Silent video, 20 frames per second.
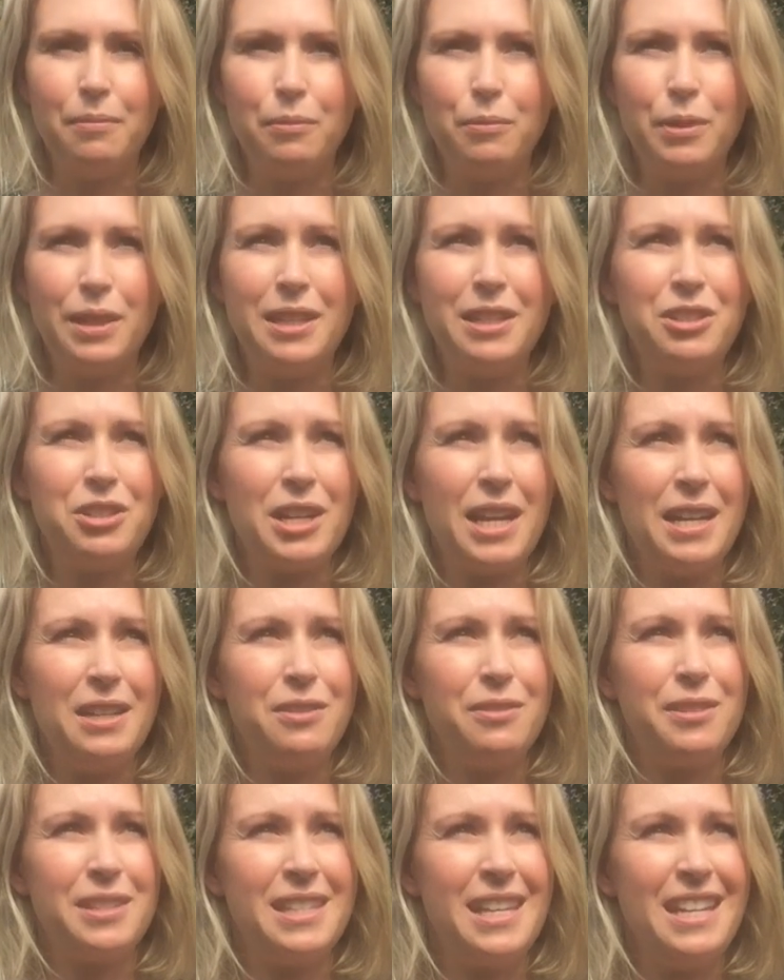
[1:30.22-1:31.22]
with a change
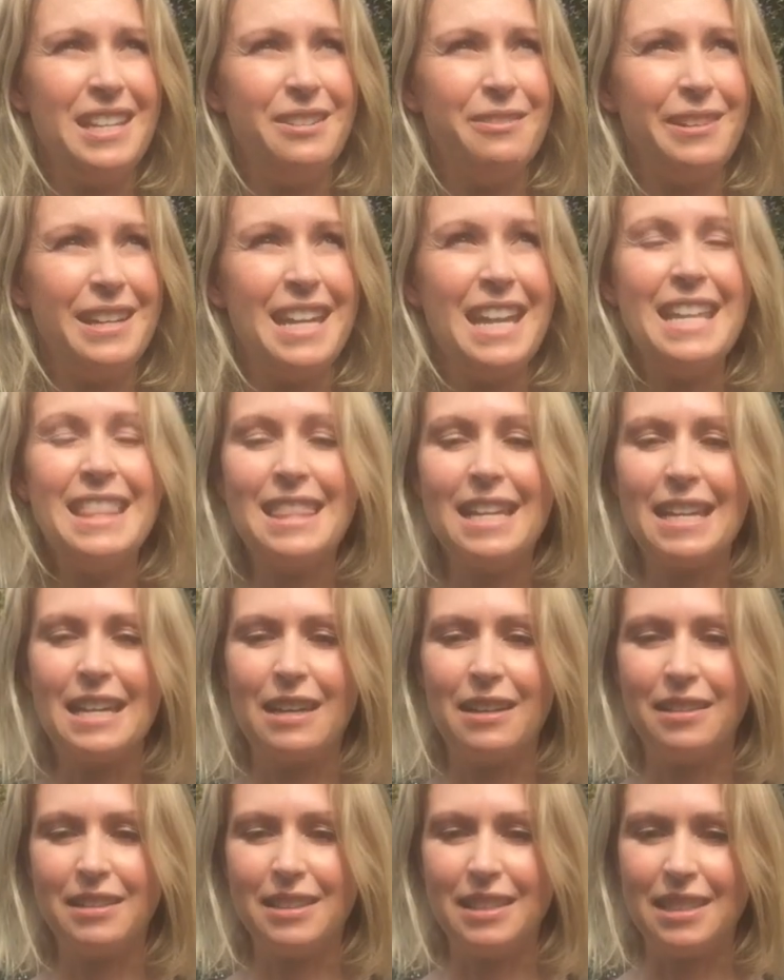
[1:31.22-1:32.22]
of scenery in the
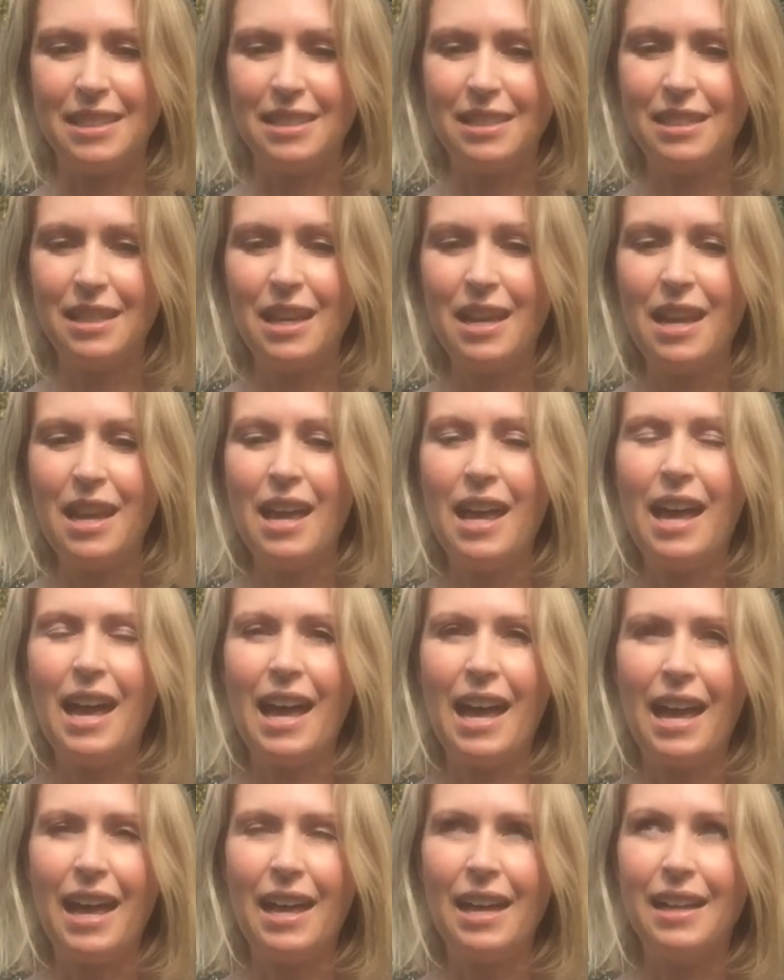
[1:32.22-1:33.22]
garden
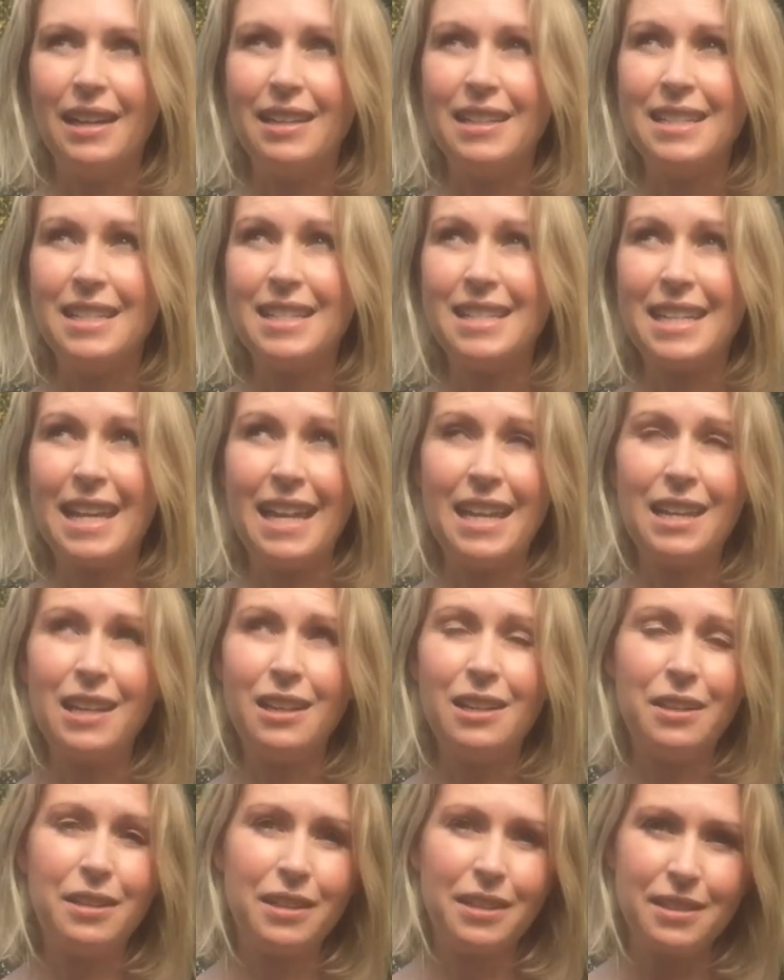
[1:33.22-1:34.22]
and take a
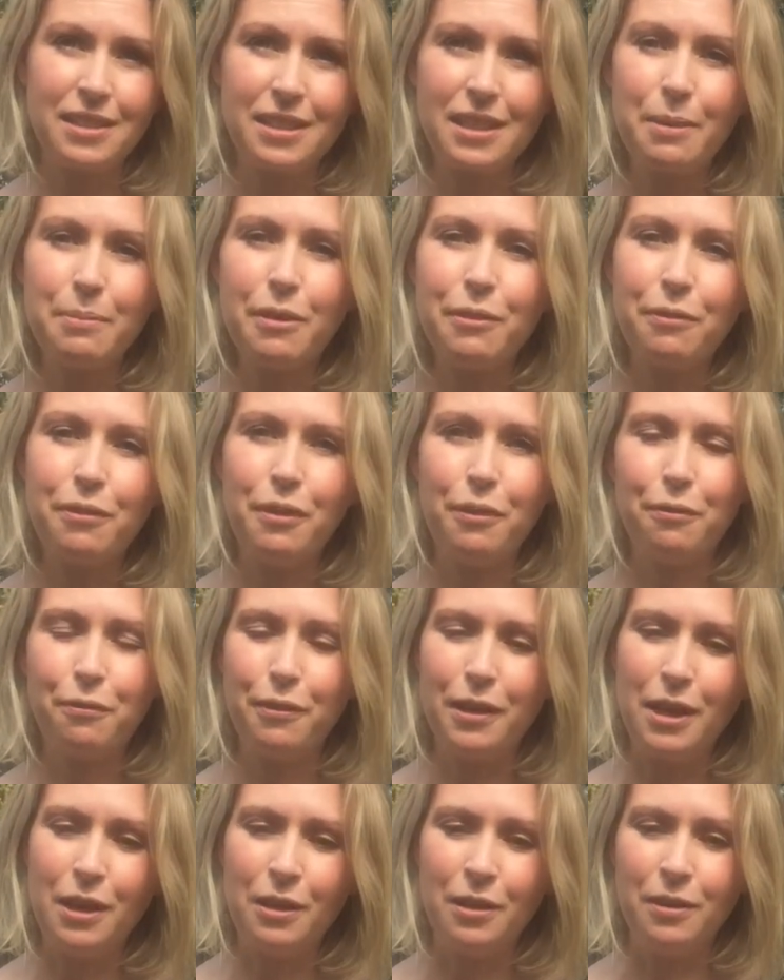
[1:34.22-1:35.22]
look at some of the
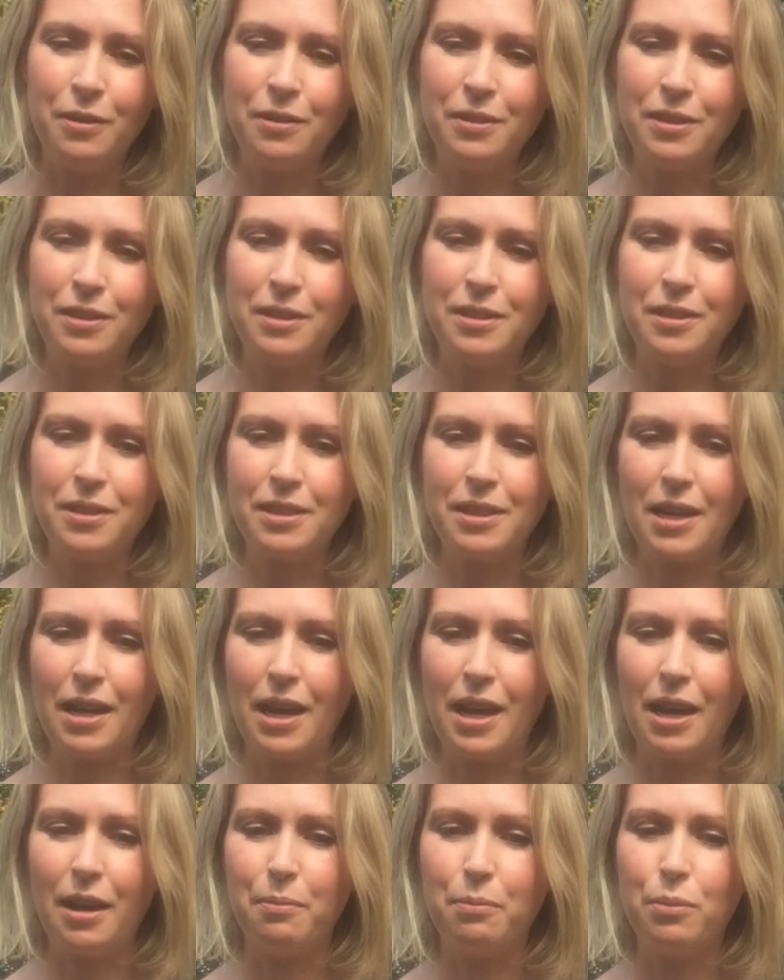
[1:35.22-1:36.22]
foods
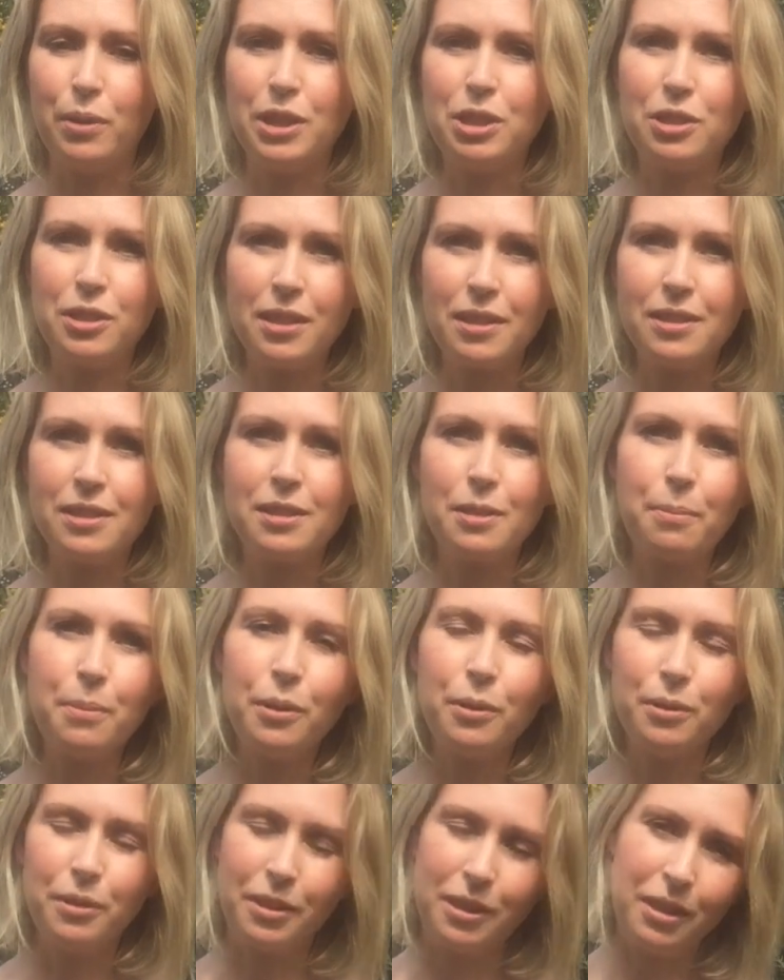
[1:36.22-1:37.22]
which can
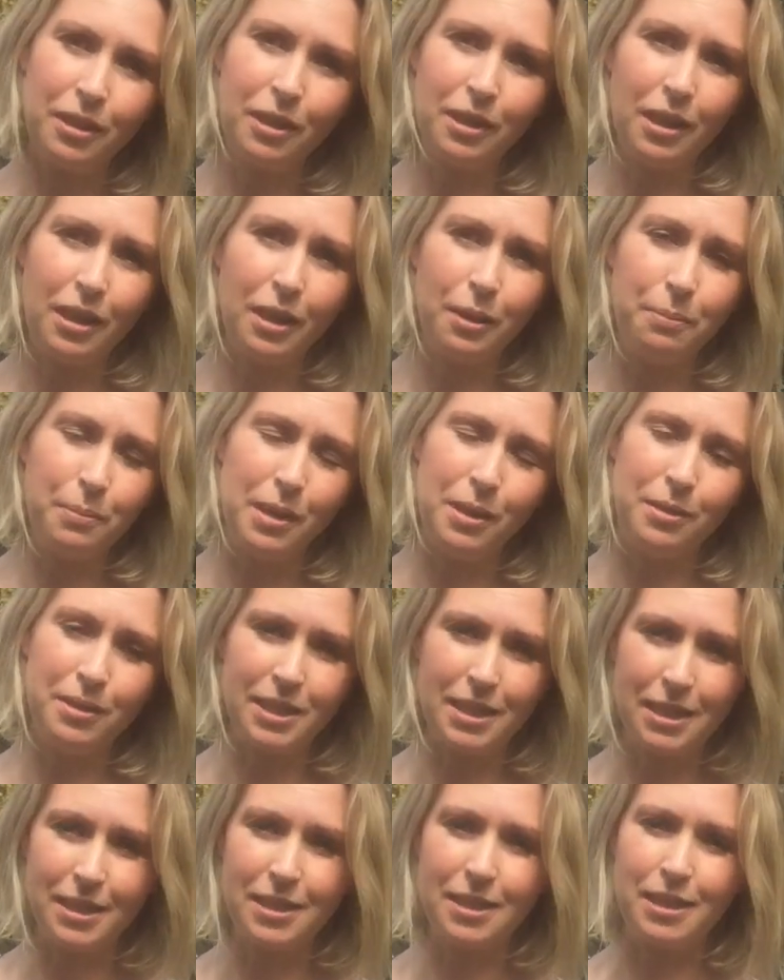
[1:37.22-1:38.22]
support the immune
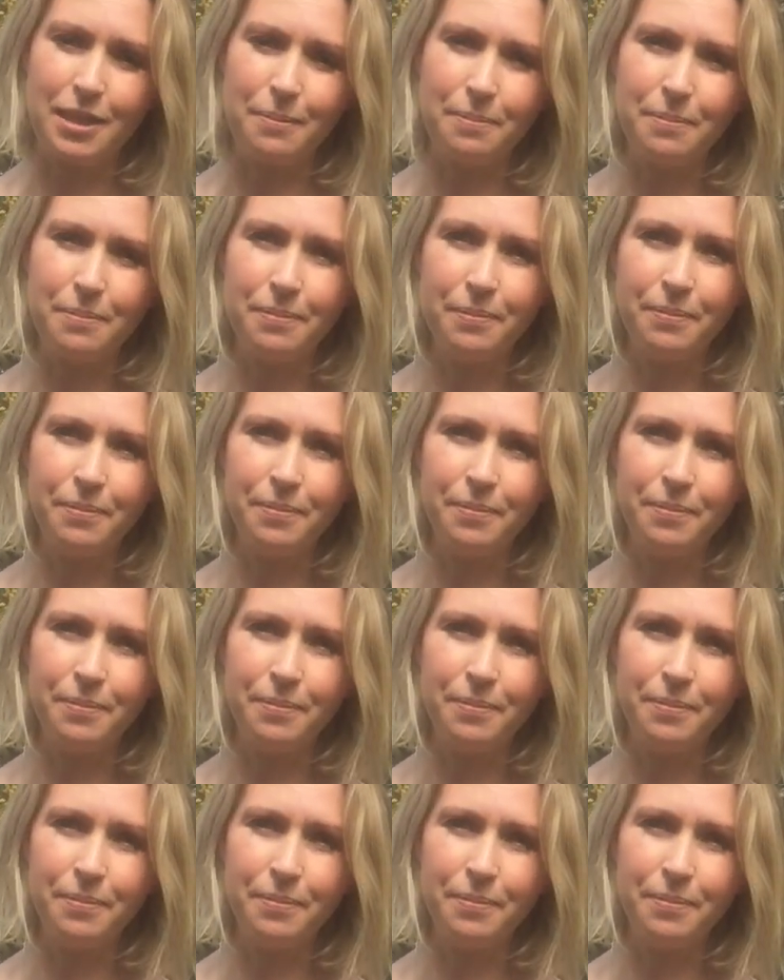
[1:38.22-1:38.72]
system.